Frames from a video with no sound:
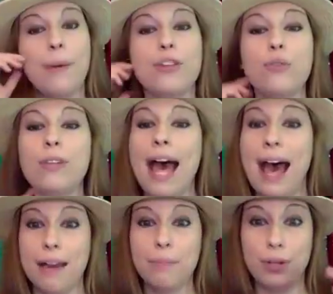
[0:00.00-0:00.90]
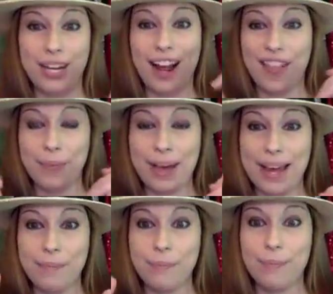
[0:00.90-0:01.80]
But do not put it on the
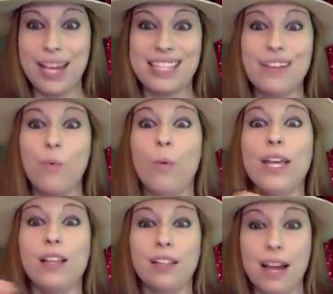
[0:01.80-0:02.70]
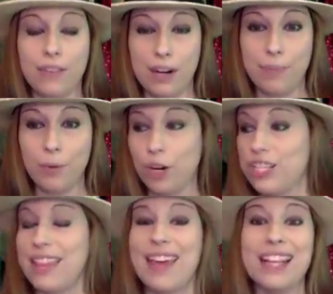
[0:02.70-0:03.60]
bottom because it will cover up the
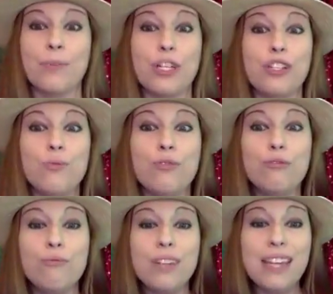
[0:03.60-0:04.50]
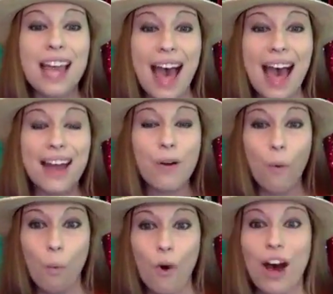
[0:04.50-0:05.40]
words, and that is what you do not
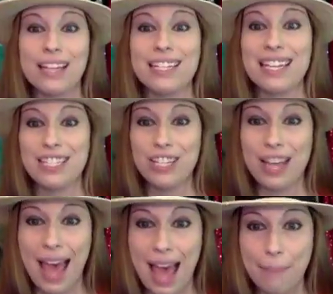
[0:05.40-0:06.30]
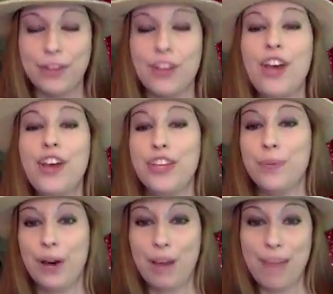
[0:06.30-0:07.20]
want to happen.
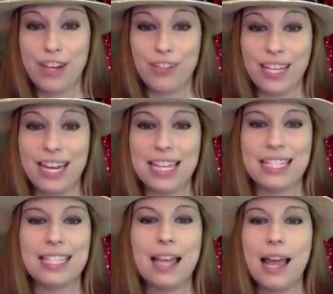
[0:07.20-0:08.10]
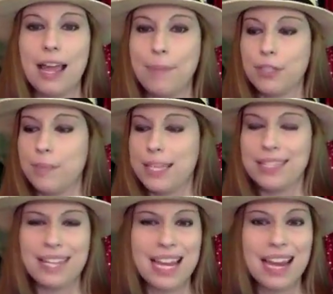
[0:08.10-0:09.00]
You want to make sure that it is able to be
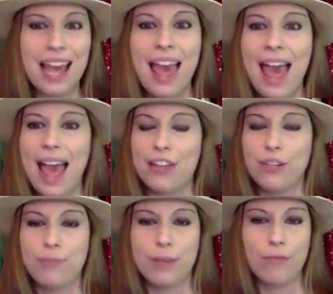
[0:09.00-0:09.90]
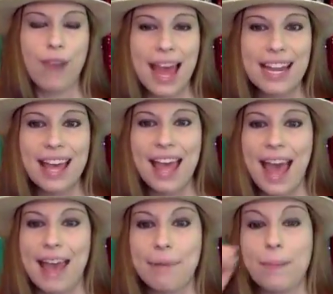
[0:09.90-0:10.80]
seen and to be read,
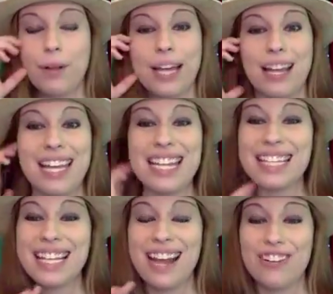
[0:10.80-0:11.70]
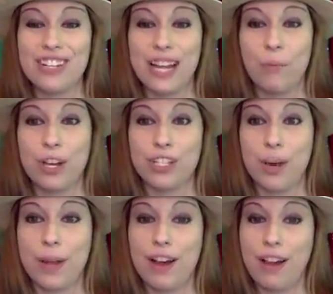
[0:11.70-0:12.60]
and people can easily understand what is
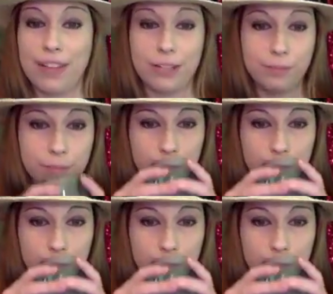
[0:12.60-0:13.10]
going on there.